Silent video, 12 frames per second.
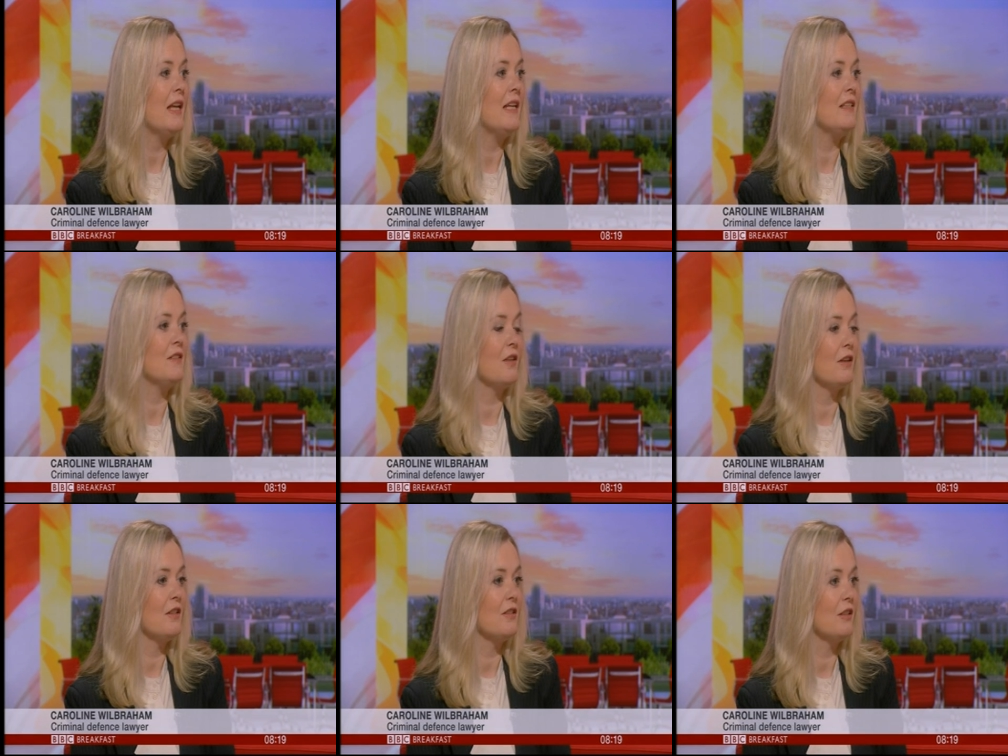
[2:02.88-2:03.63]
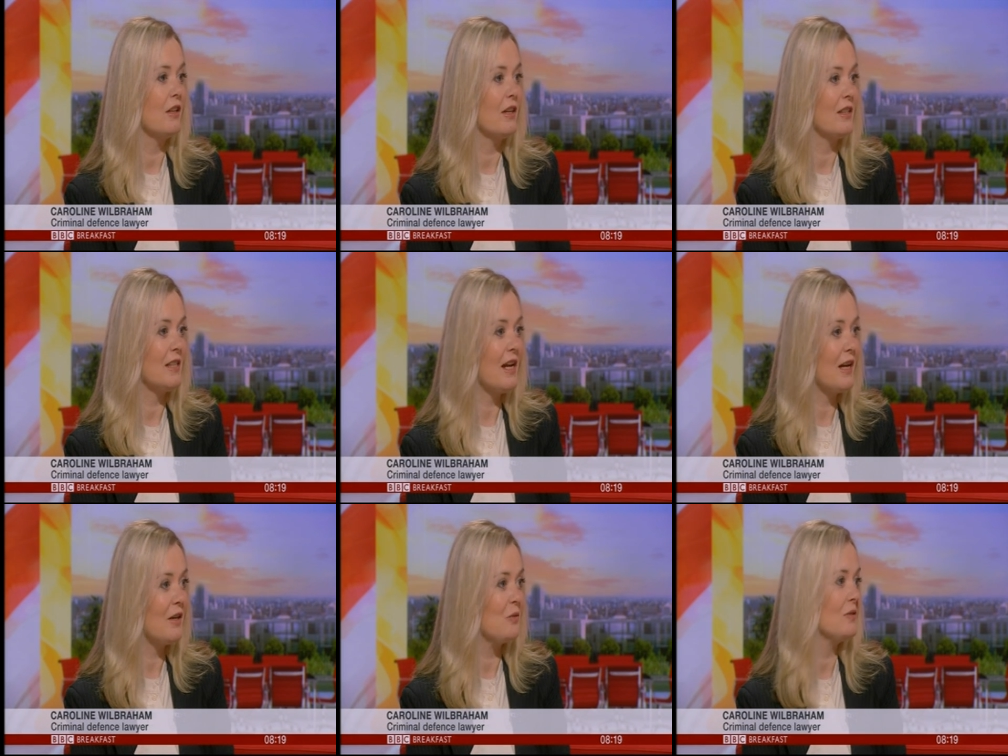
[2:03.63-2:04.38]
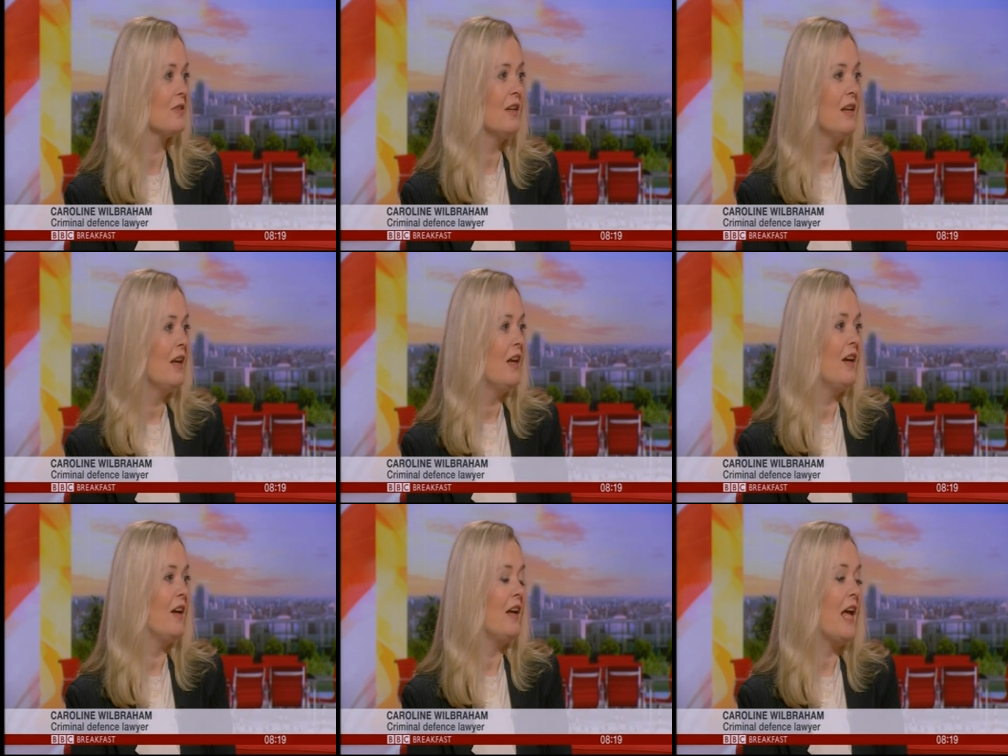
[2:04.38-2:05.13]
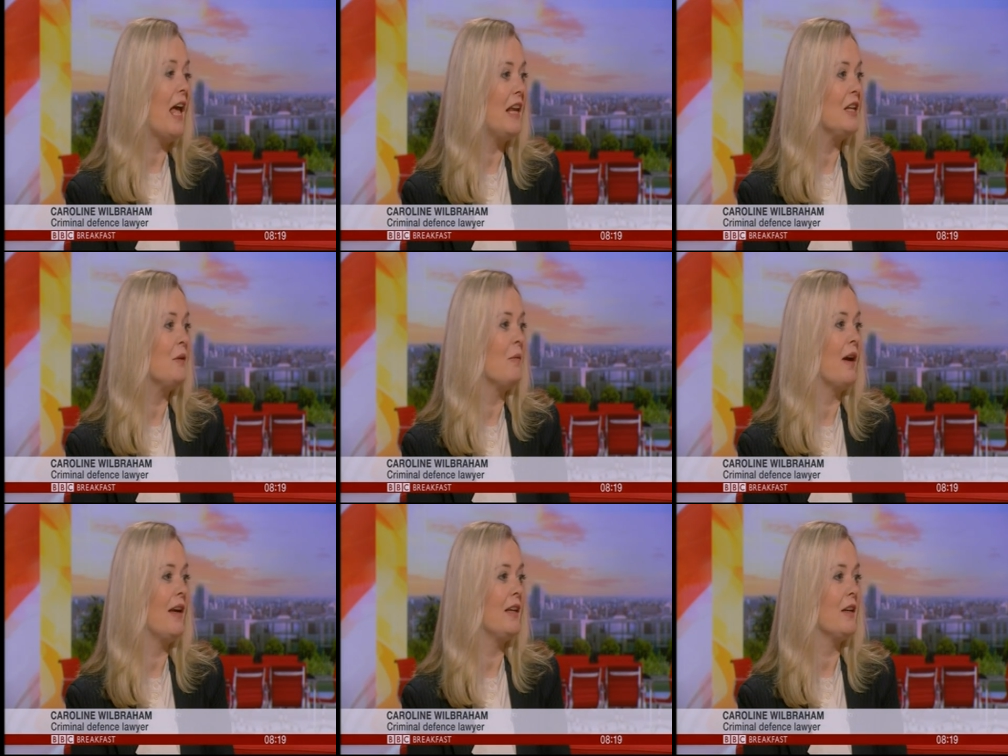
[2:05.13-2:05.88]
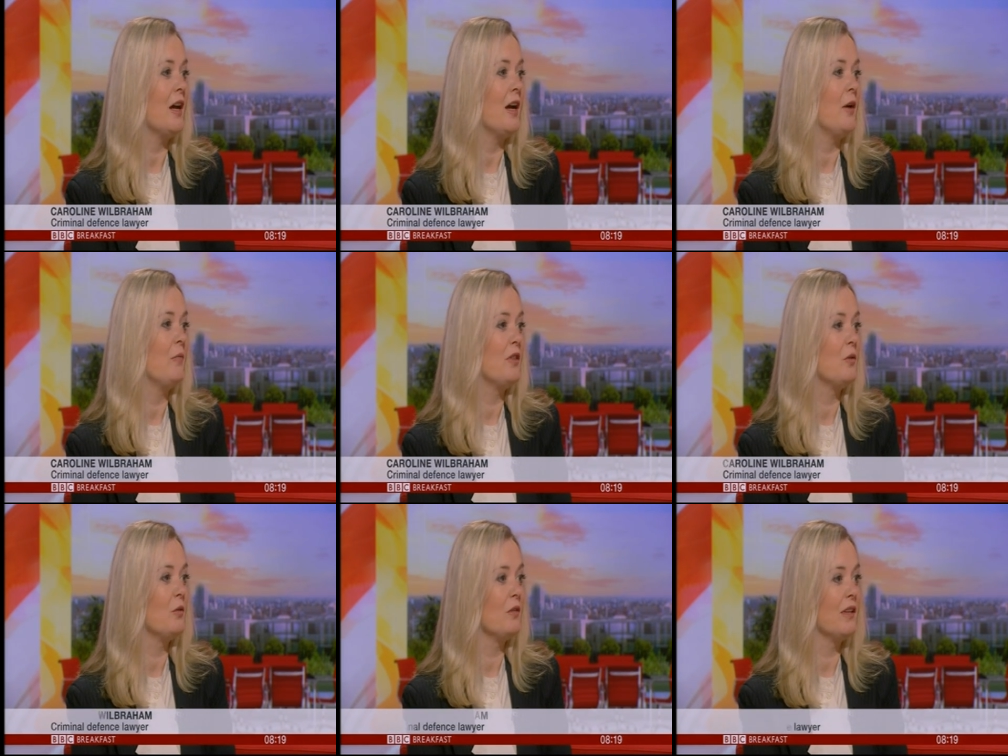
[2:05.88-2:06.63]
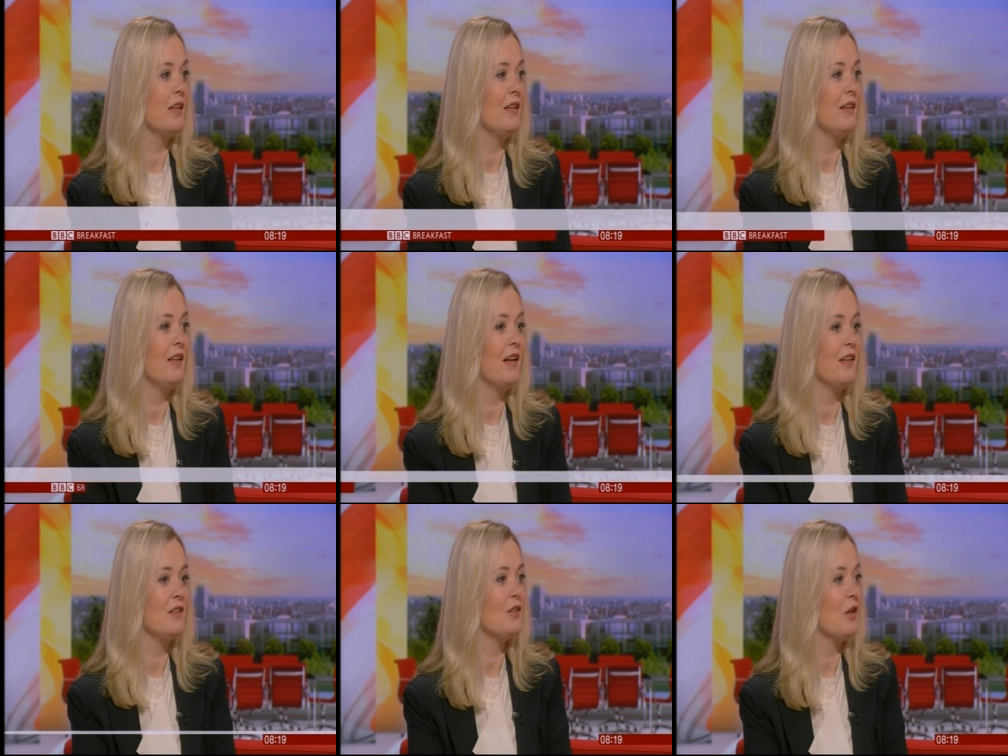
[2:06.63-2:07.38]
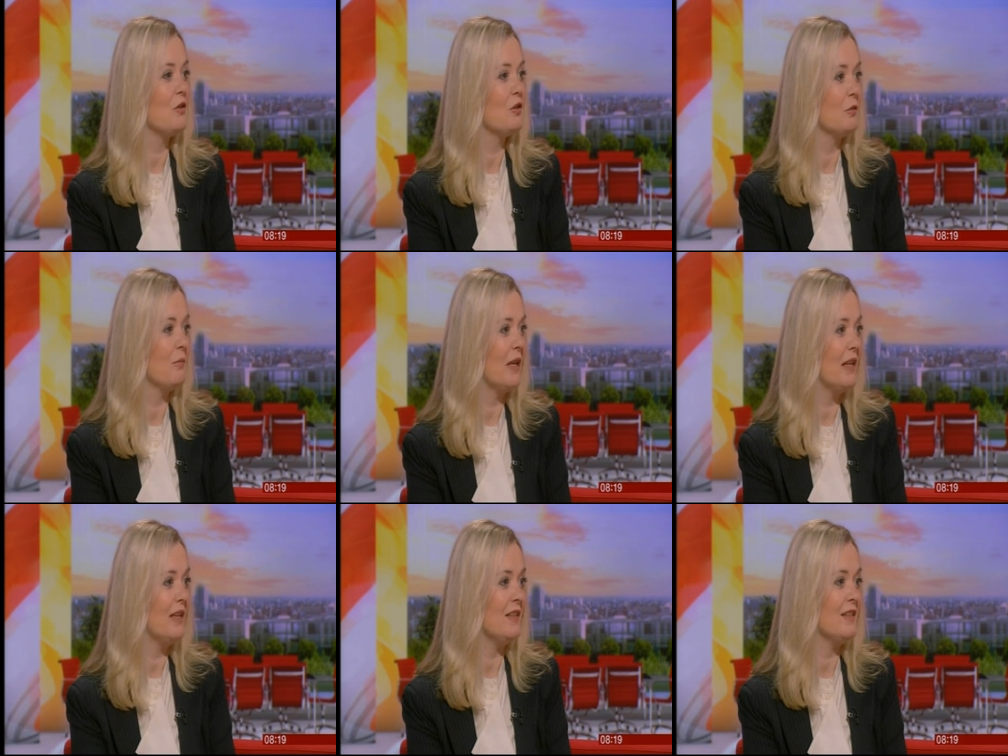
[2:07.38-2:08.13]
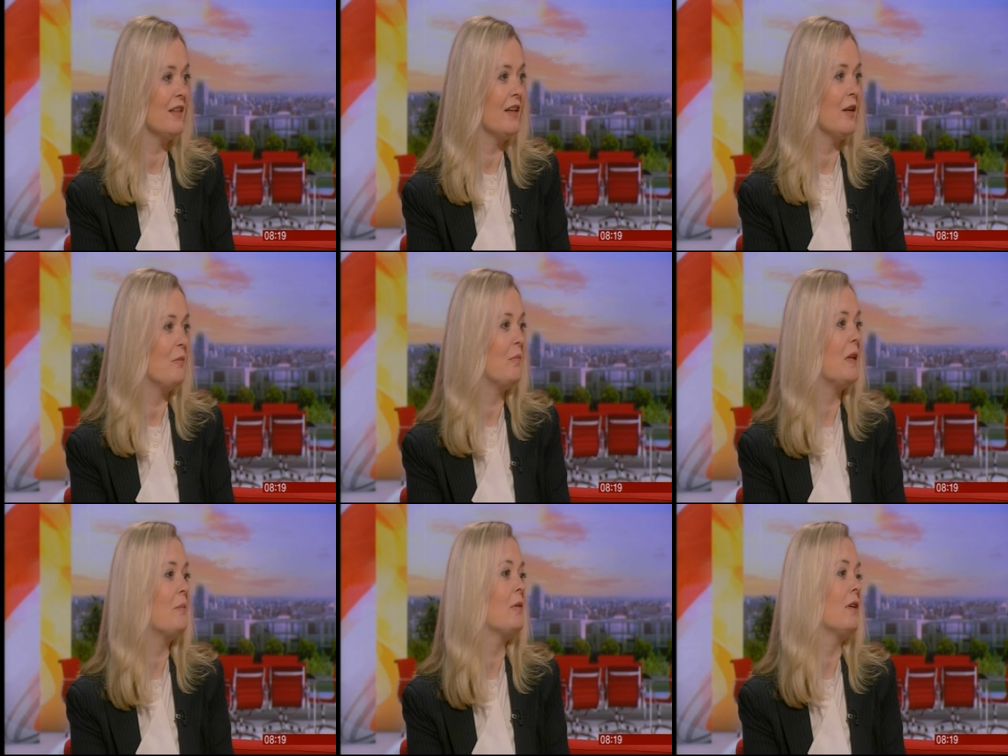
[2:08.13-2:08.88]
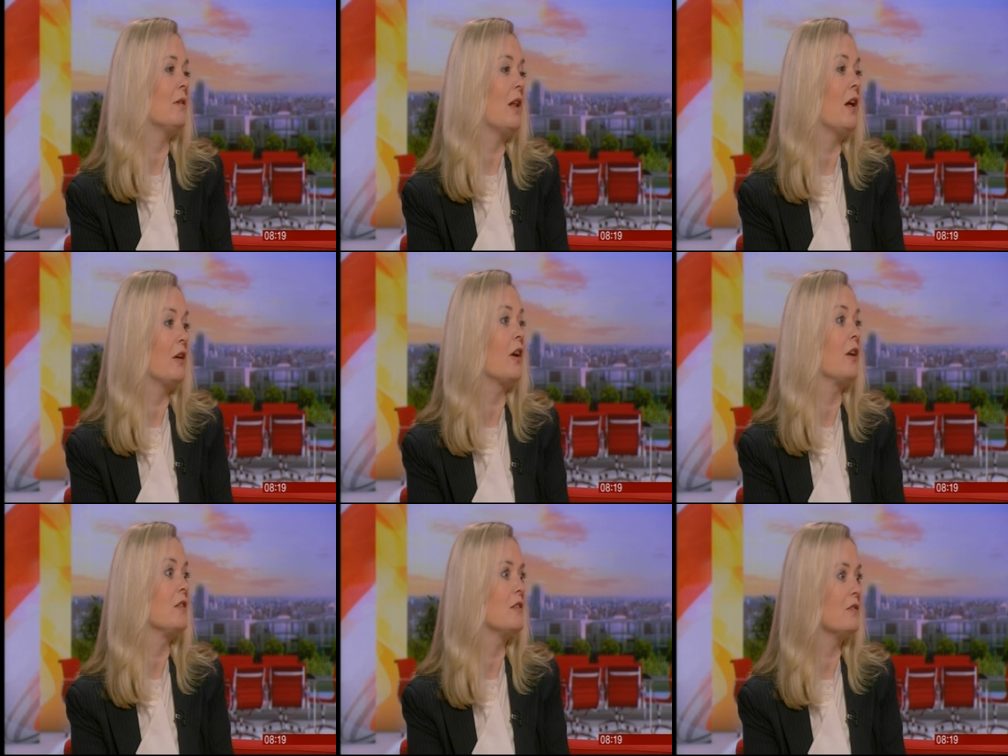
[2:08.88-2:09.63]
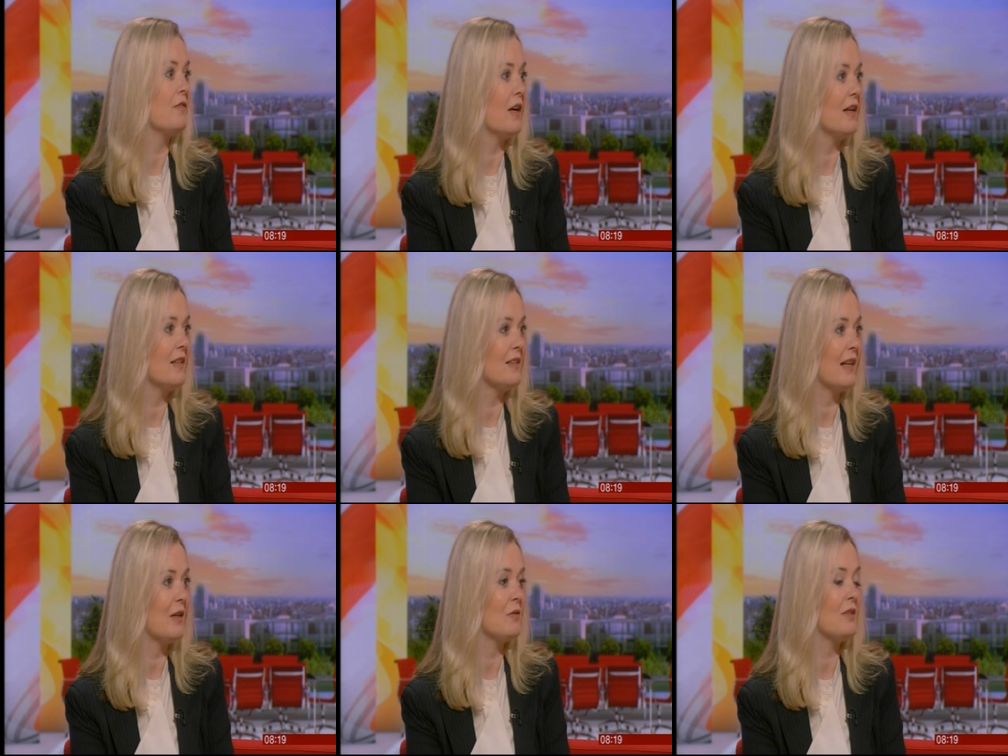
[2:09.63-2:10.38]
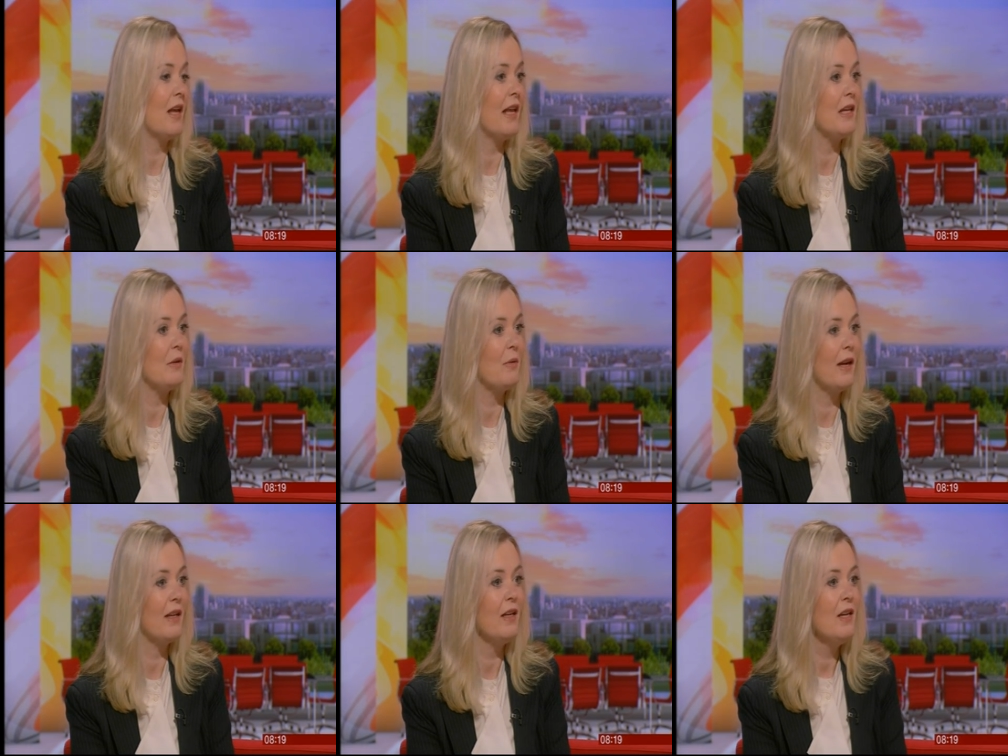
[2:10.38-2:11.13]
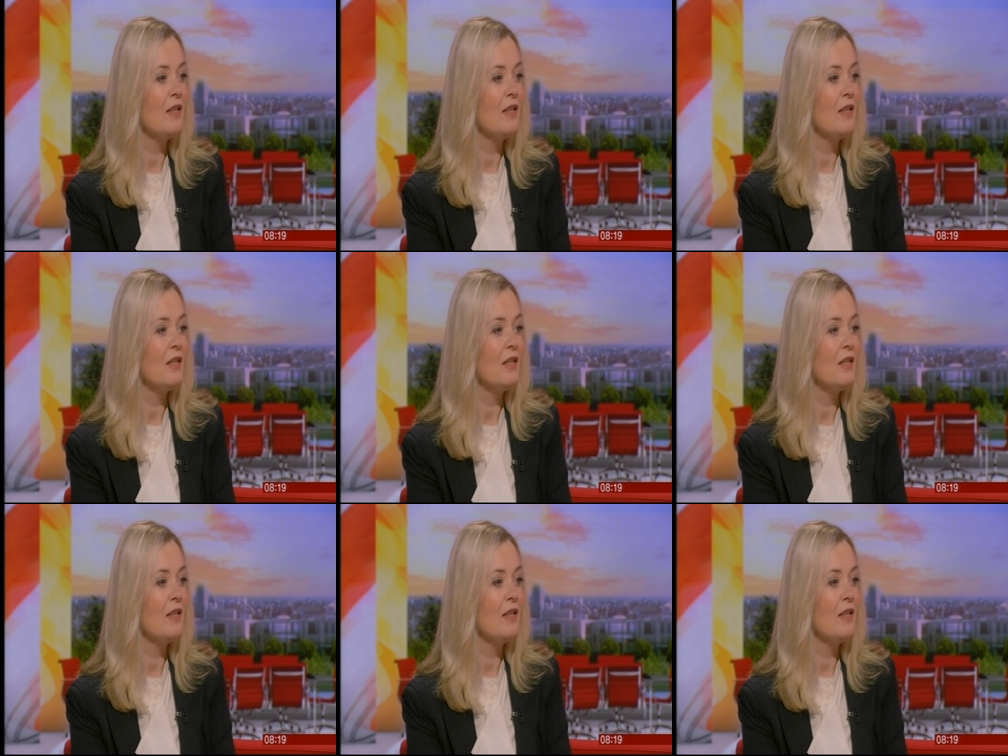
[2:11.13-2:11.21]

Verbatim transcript: is going to get out uh, anyway uh, with all the uh, social media. People are going to find out anyway.